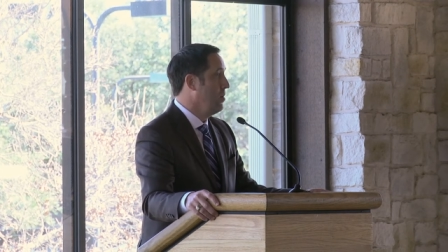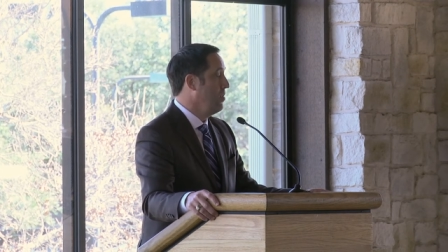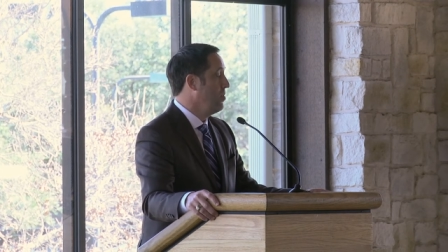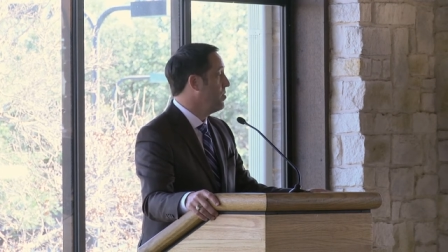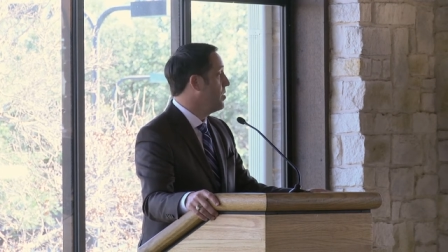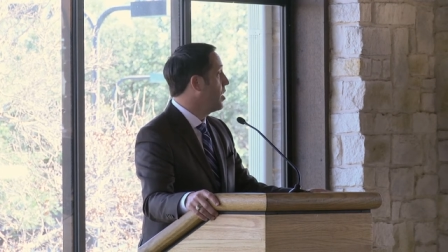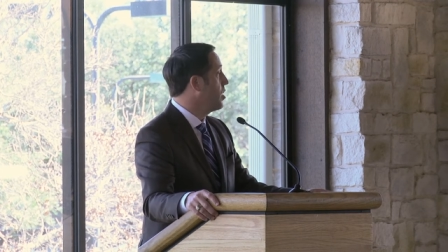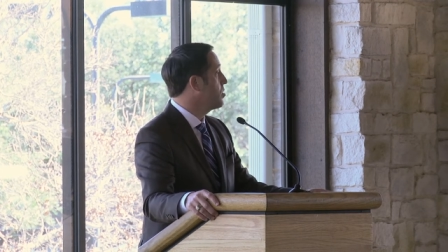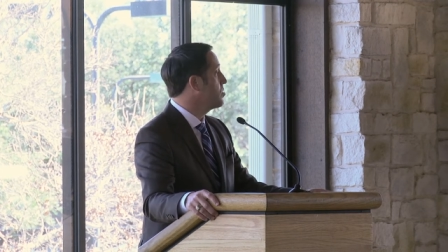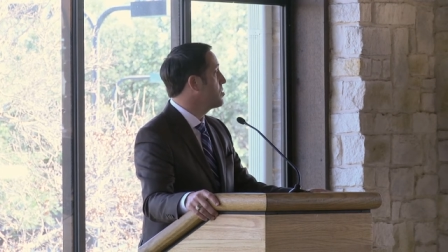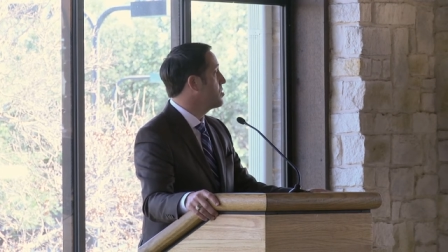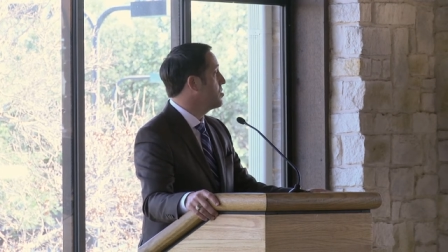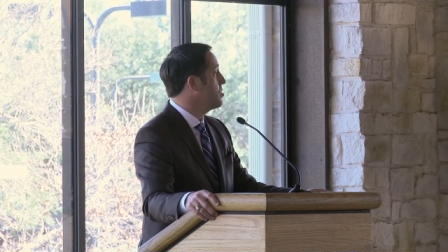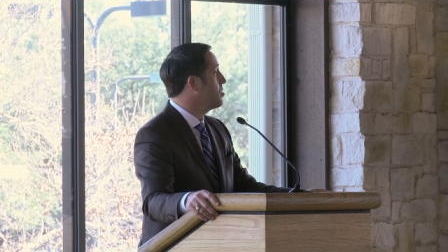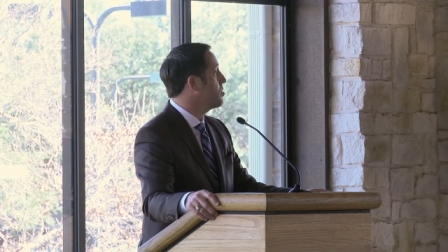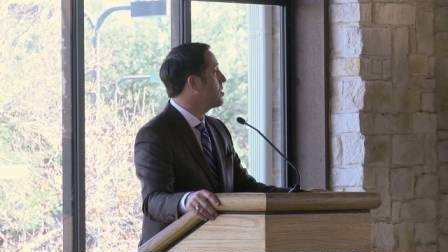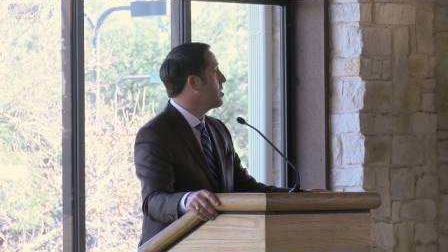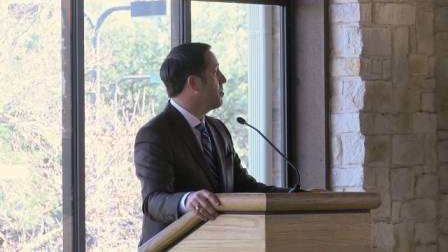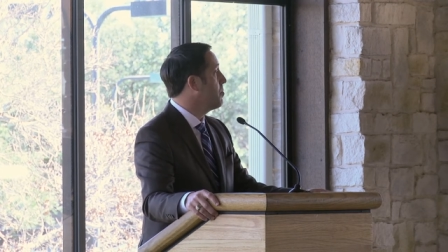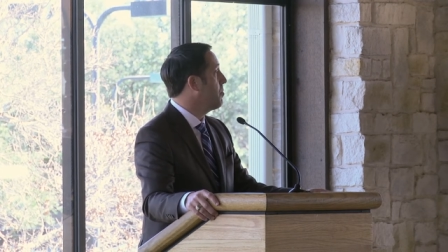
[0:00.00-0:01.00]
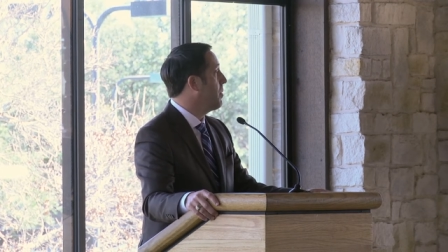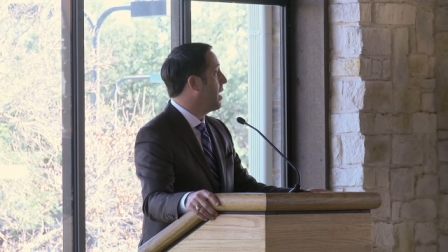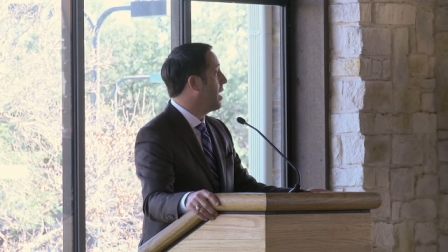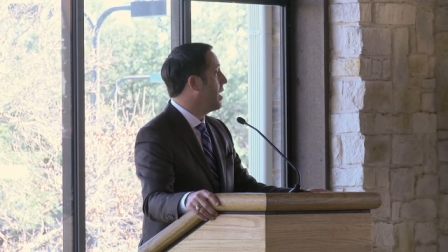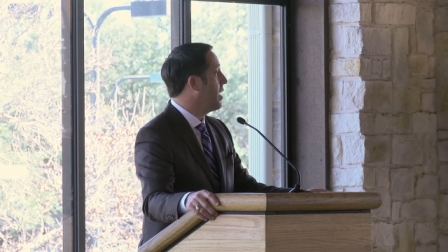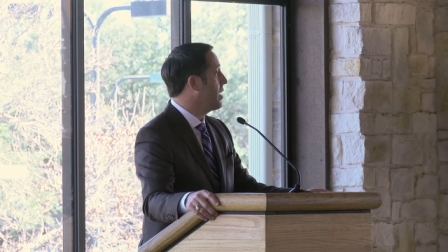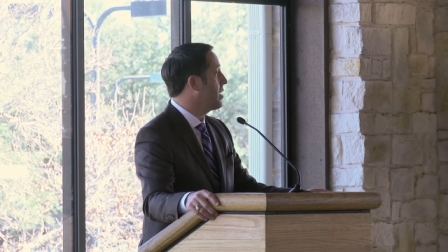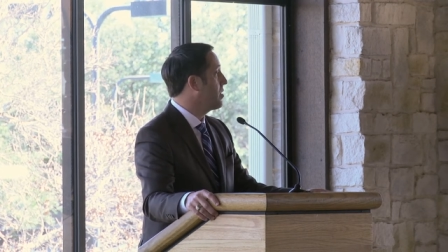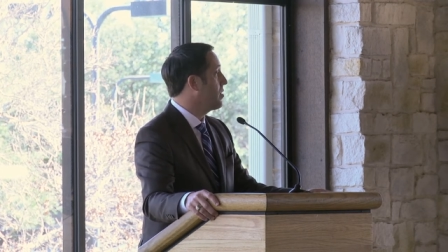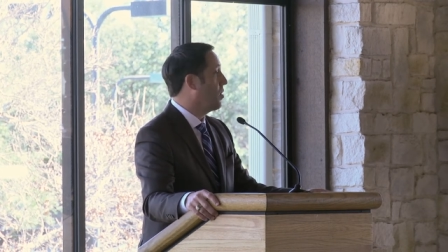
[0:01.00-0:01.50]
Those two
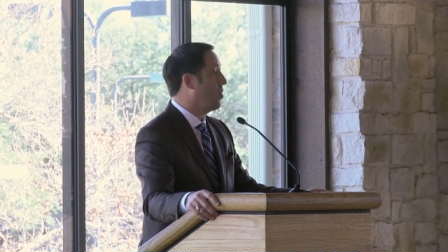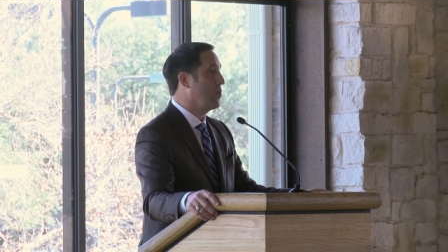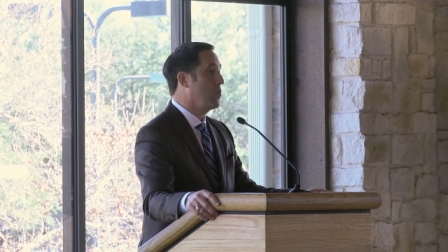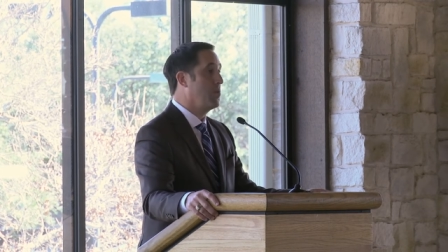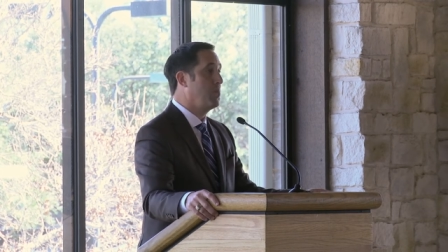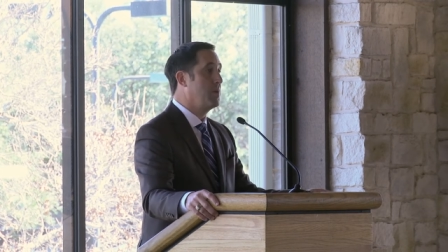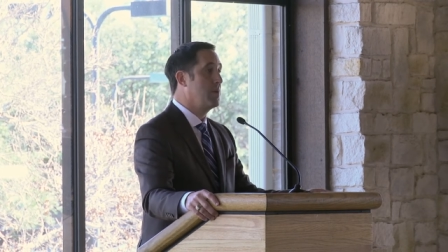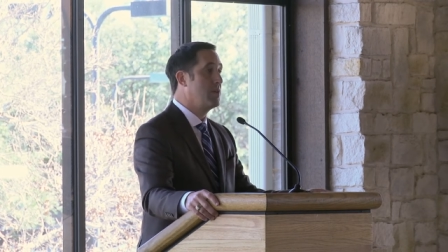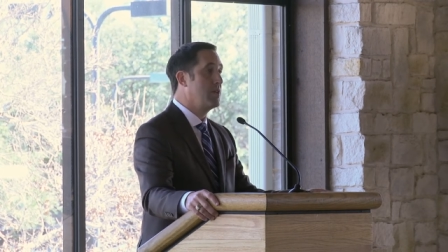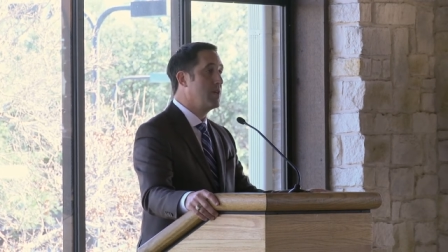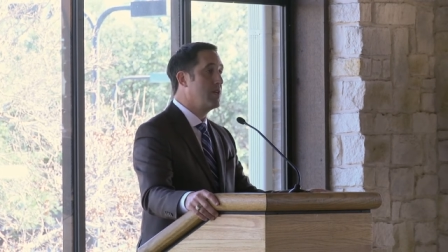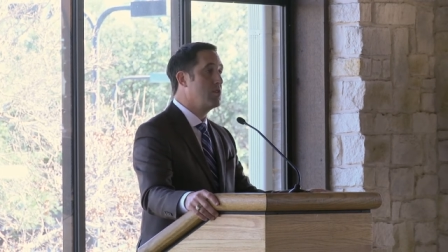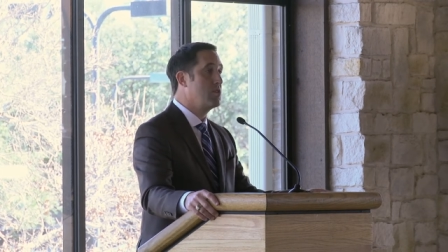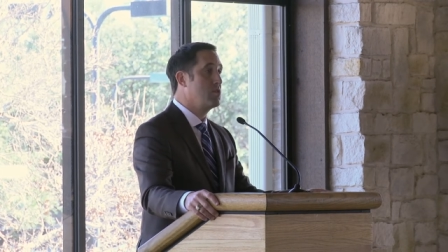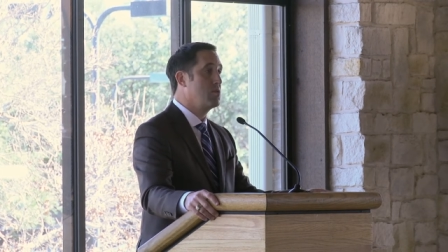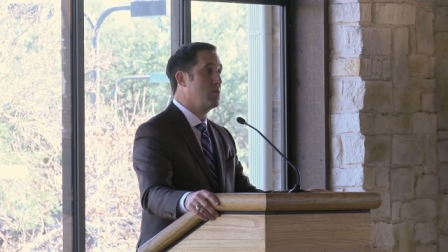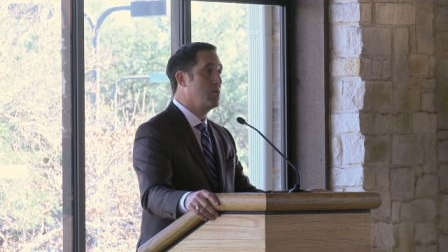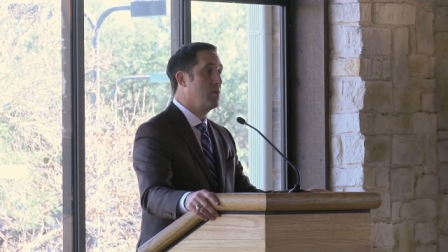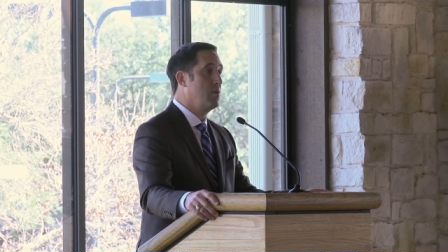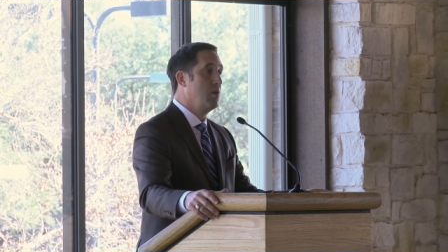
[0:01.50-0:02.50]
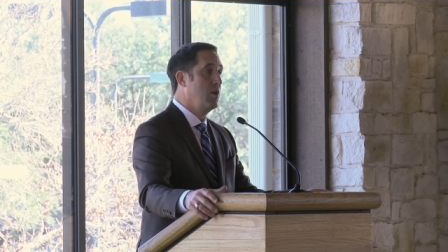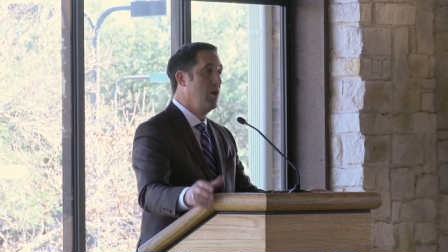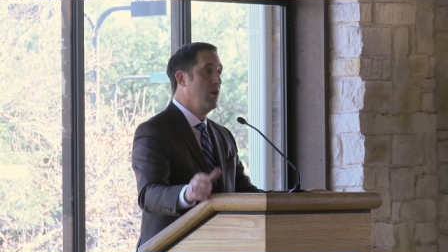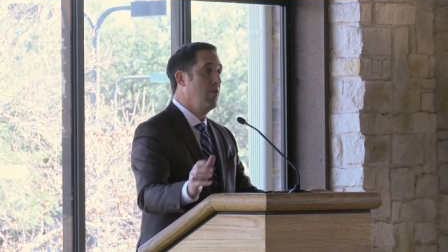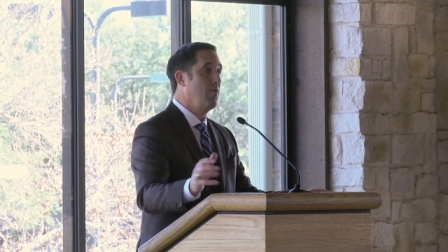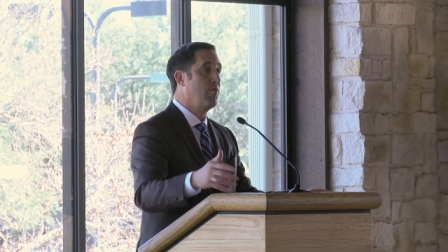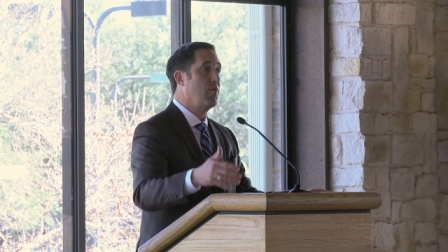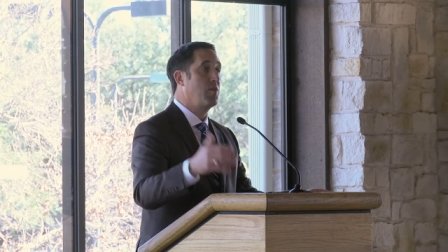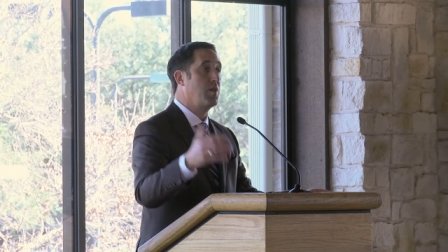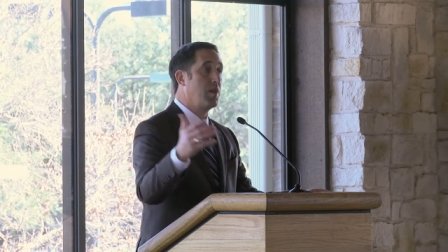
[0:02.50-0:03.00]
combined are the potential
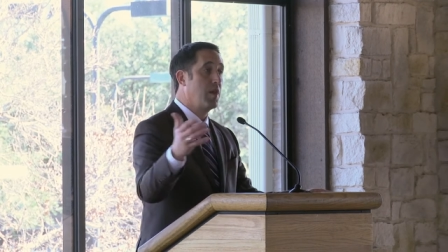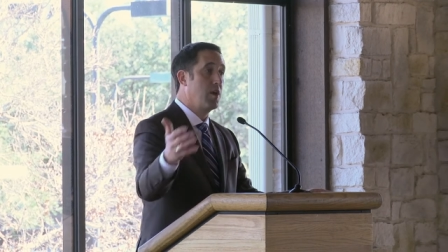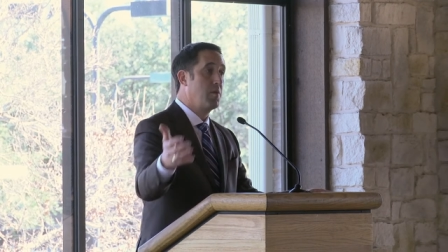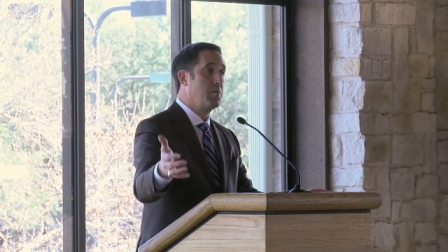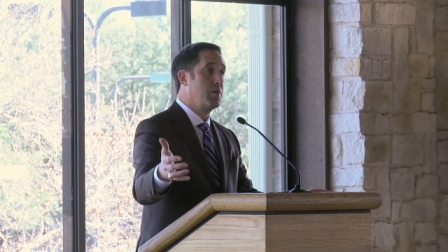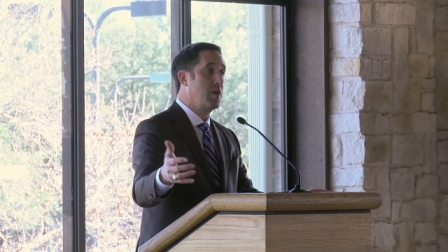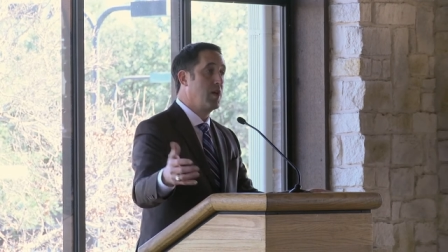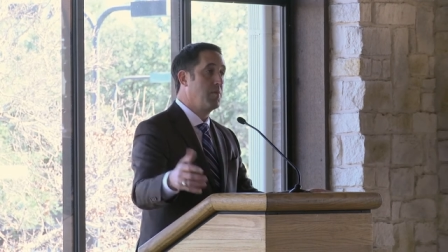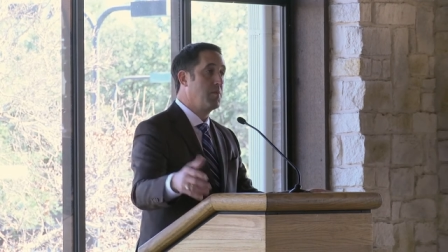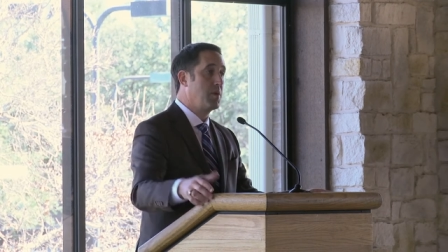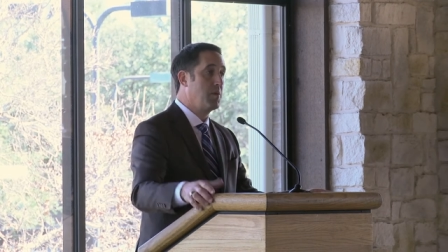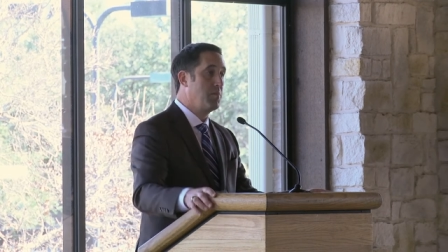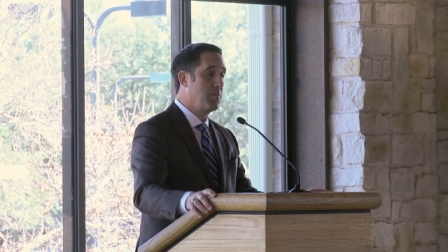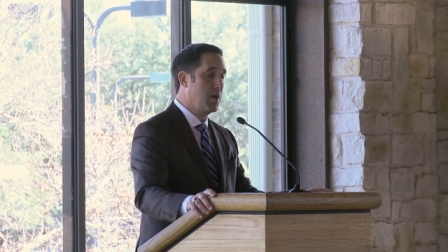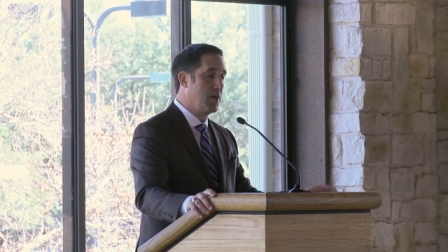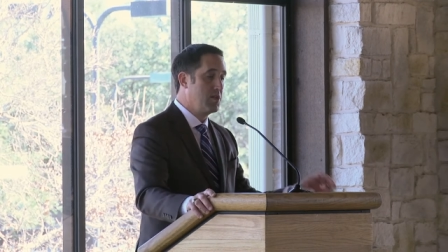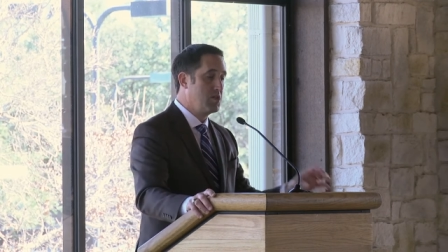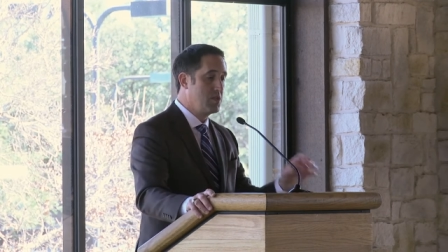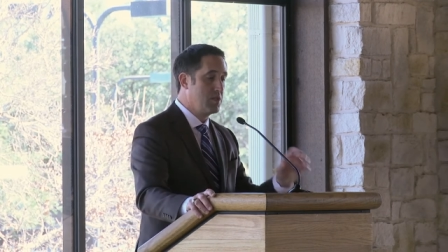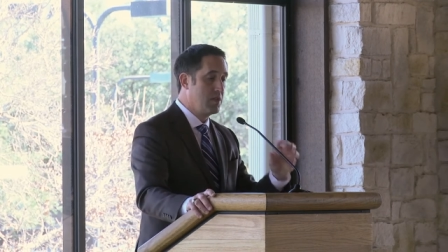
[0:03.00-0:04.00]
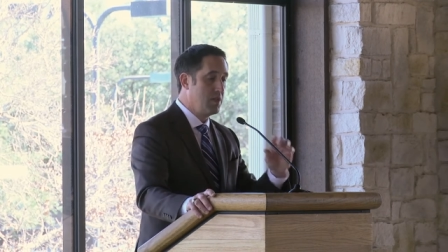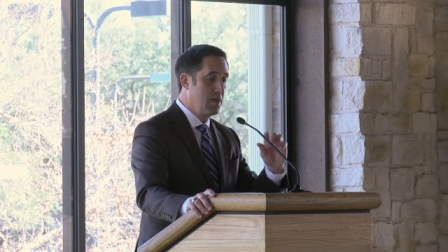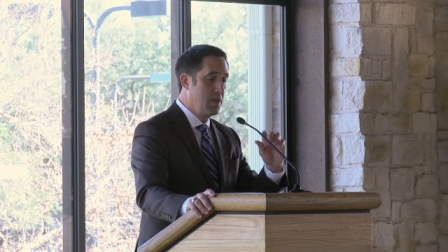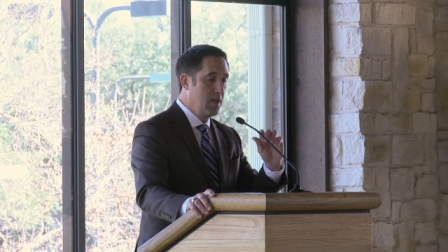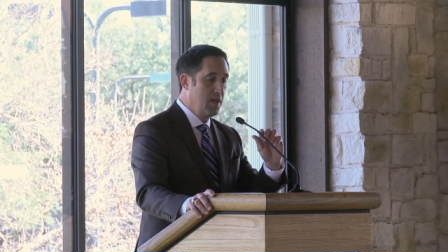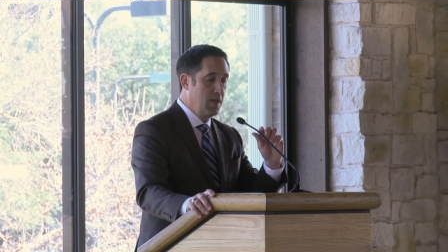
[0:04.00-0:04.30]
for the upcoming budget.